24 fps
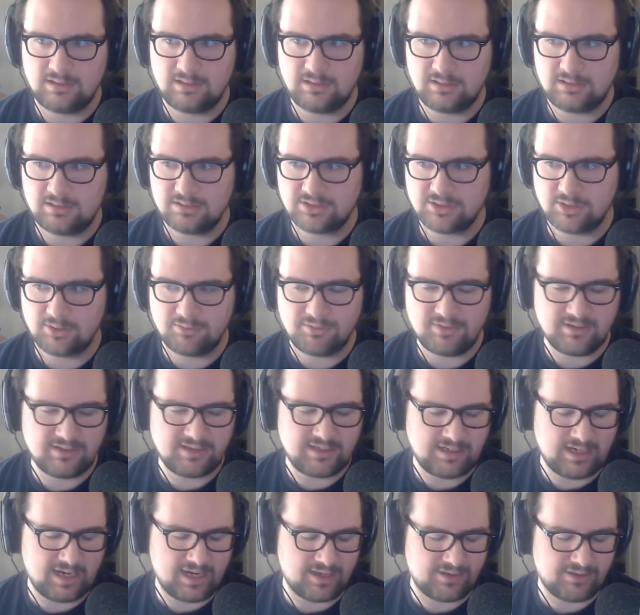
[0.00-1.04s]
So
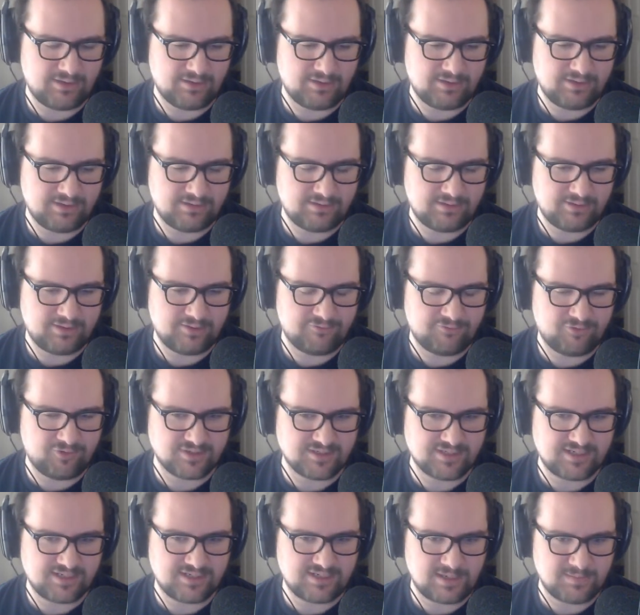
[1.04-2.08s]
the first
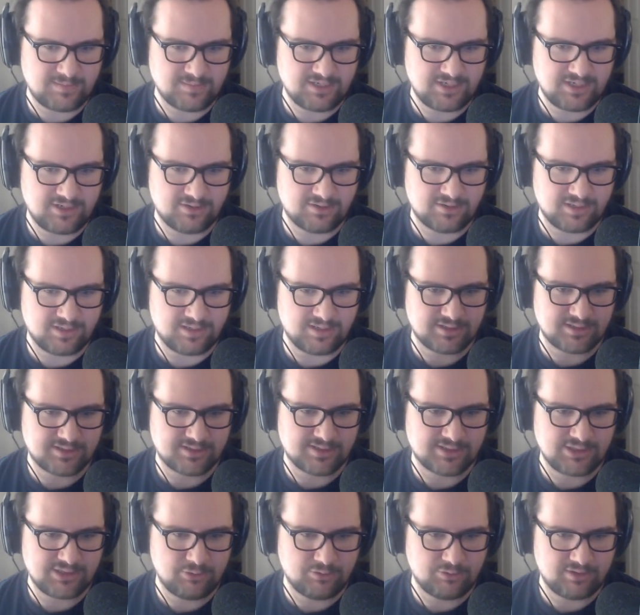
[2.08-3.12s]
attempt here is
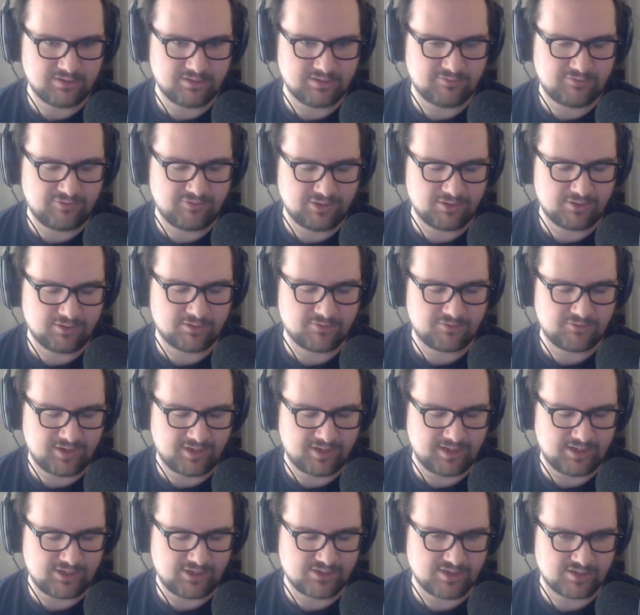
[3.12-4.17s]
you can configure Grafana
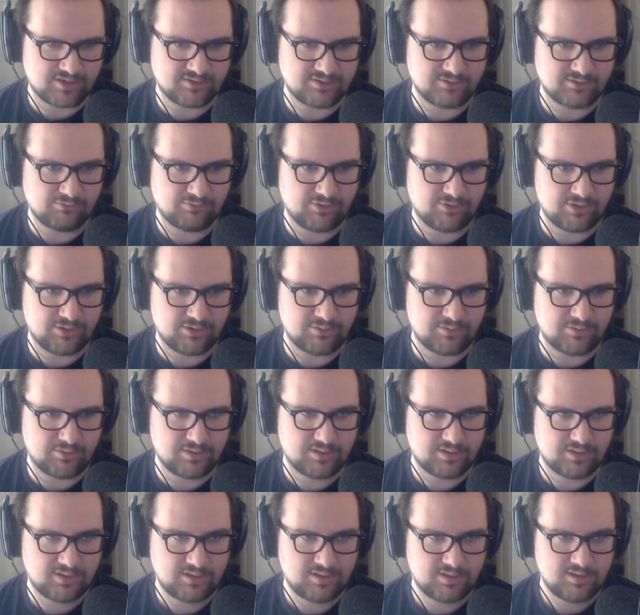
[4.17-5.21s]
agent to load
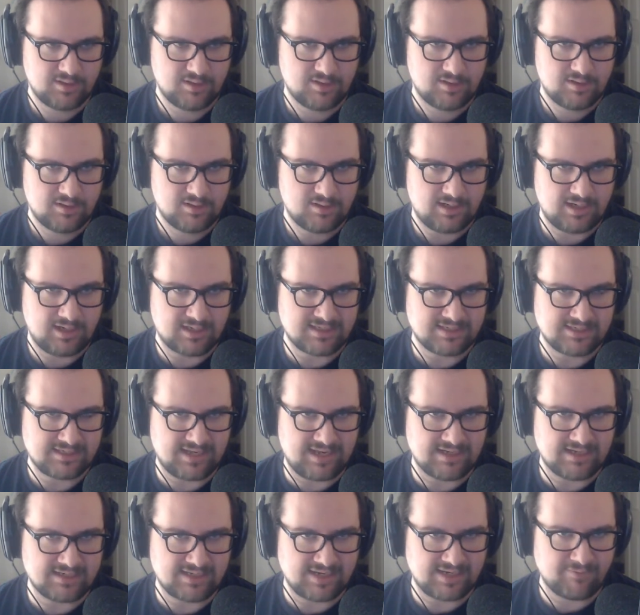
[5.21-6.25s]

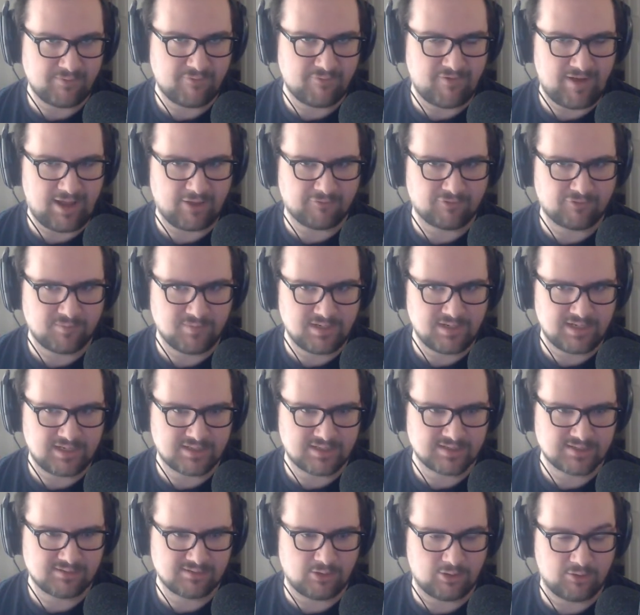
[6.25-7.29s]
instead of a file from
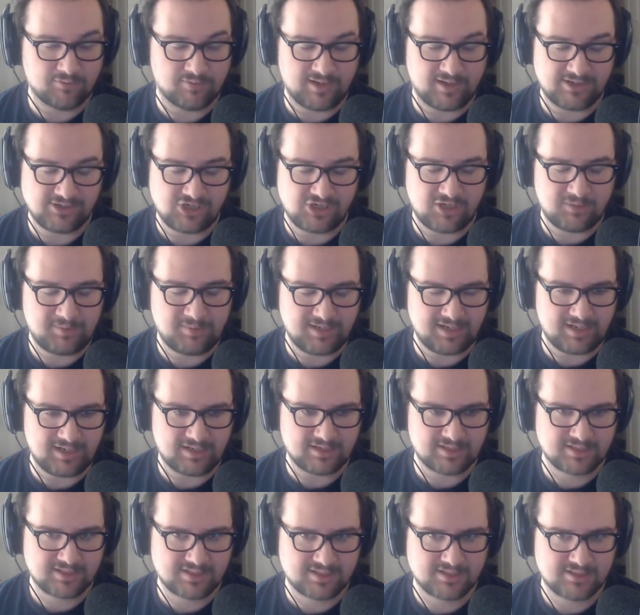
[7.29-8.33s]
disk over
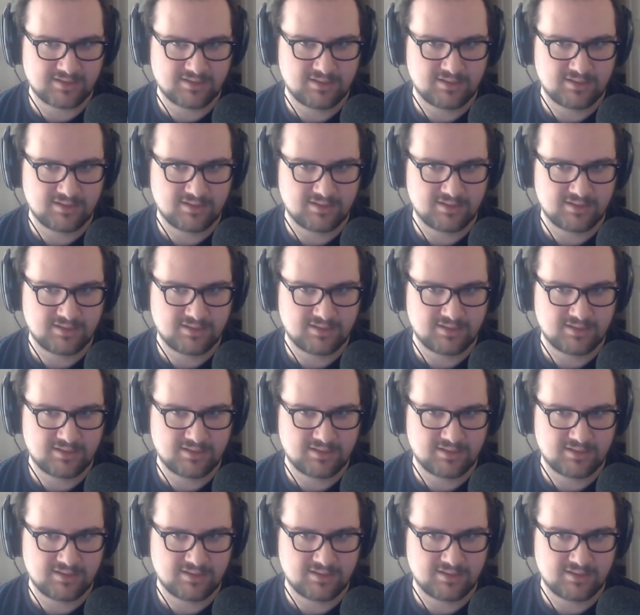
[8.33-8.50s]
HTTPS.